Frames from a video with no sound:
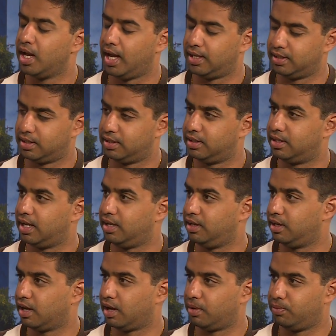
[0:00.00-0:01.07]
and then
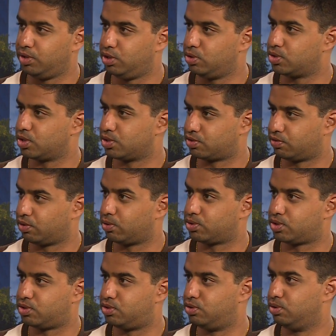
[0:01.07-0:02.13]
they would use those
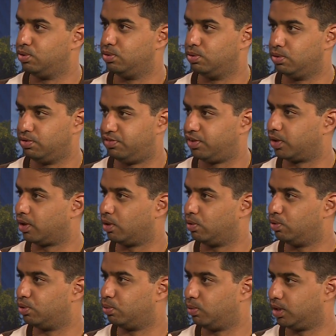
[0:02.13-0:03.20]
votes to figure out
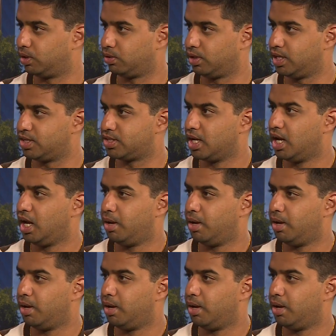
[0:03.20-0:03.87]
who the winner is.